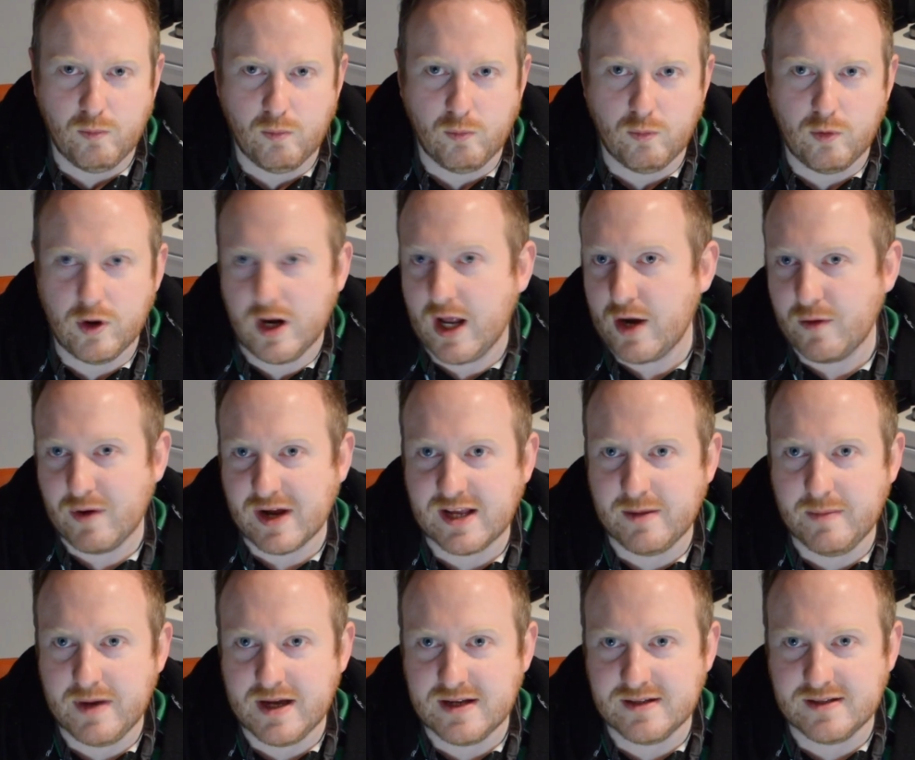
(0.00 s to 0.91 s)
Would I
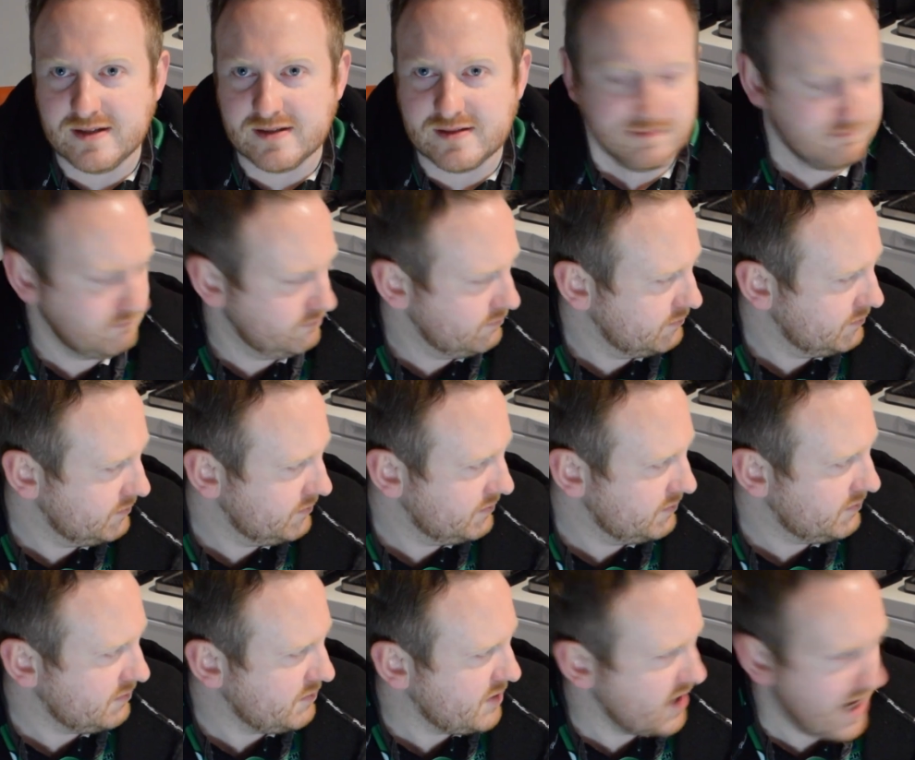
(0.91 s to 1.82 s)
recommend it?
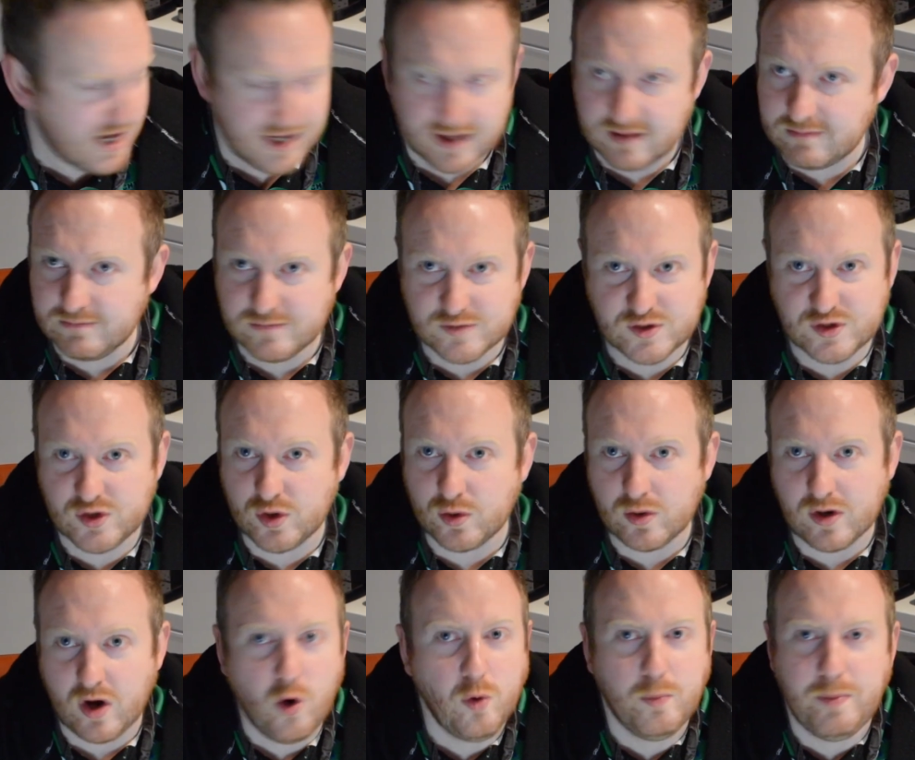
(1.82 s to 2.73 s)
Yeah,
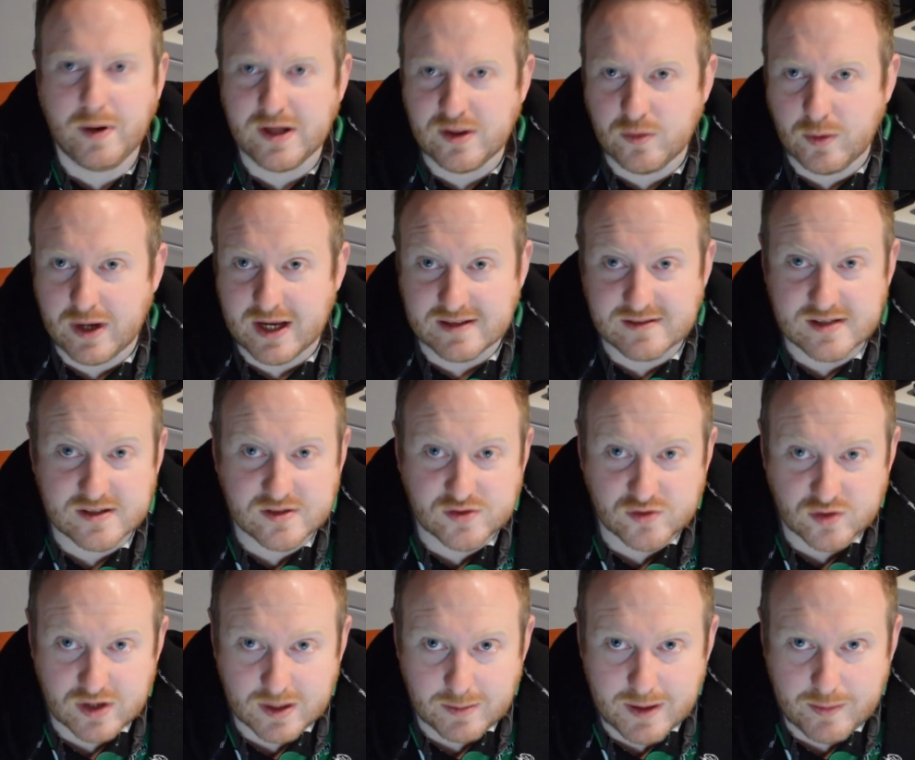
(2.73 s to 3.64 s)
sure. Oh, by the way, it's
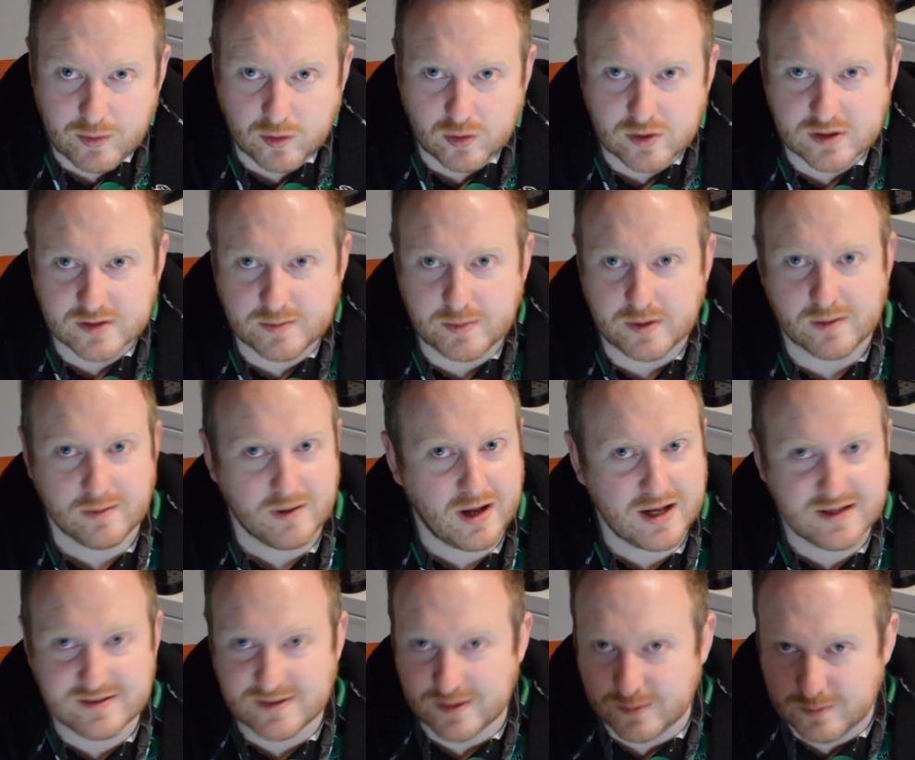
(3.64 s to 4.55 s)
extremely portable,
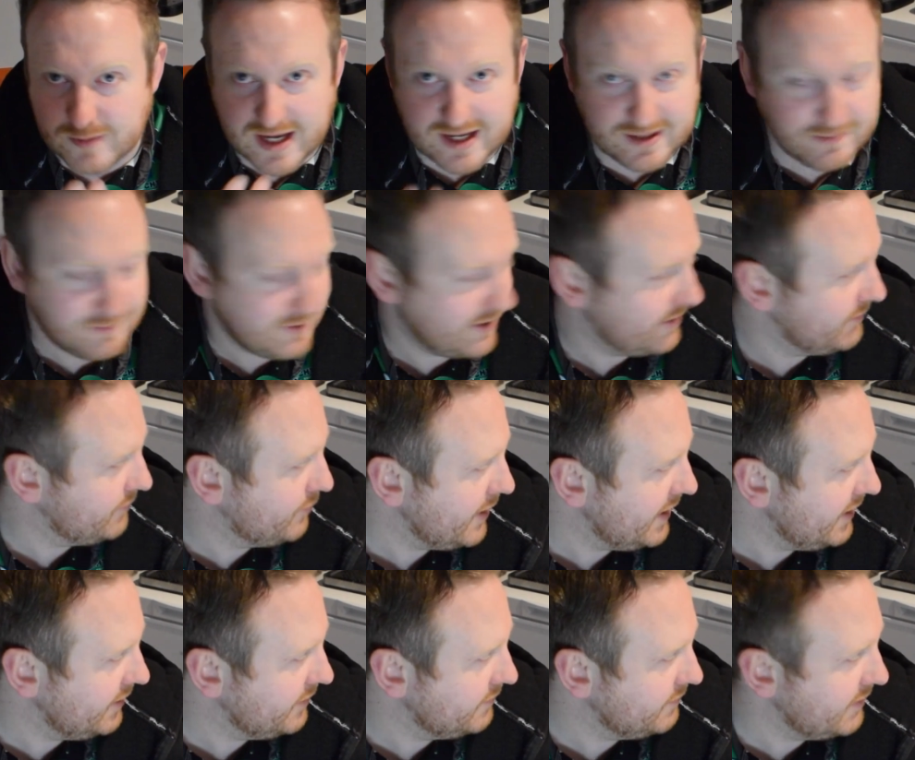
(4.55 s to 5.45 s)
as you may have
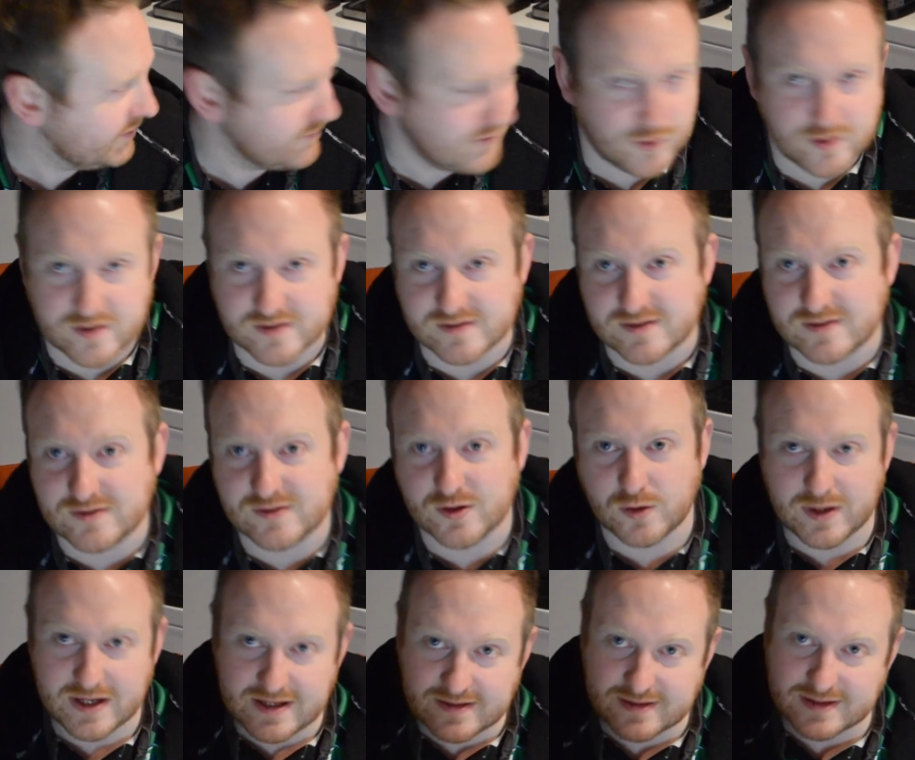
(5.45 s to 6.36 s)
noticed.
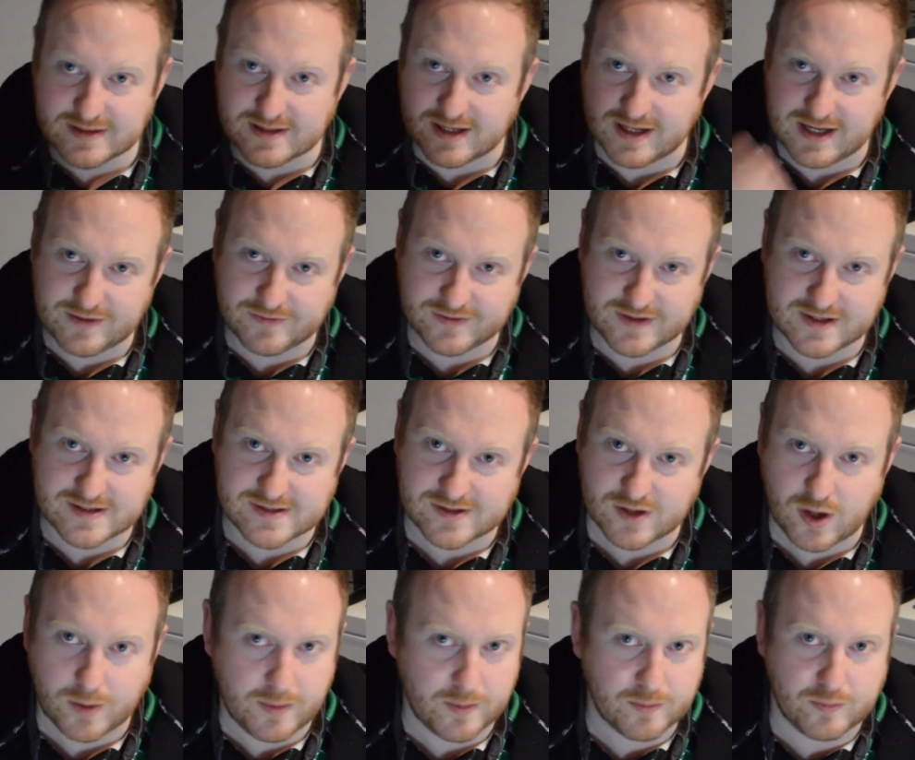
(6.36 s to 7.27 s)
So easy to lift this
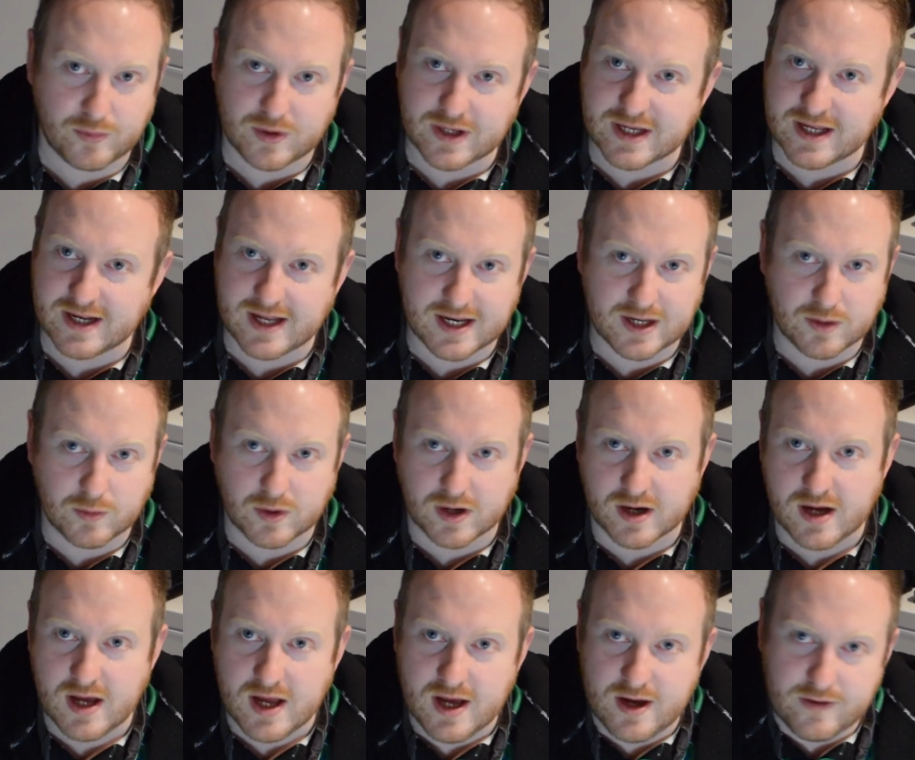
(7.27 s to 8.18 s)
up and bring it
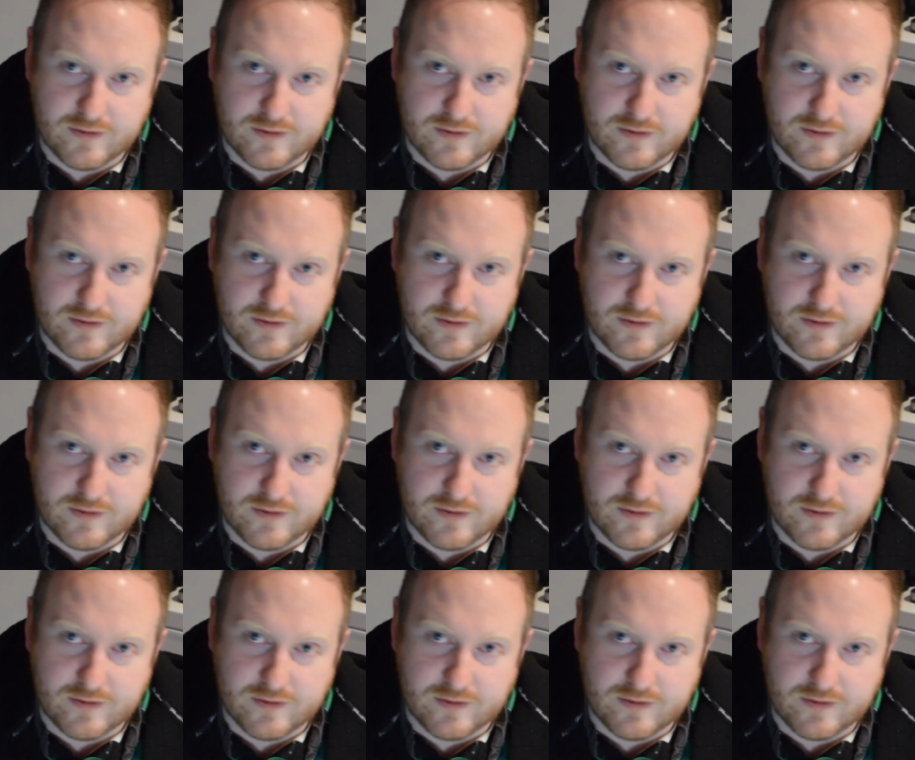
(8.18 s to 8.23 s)
anywhere.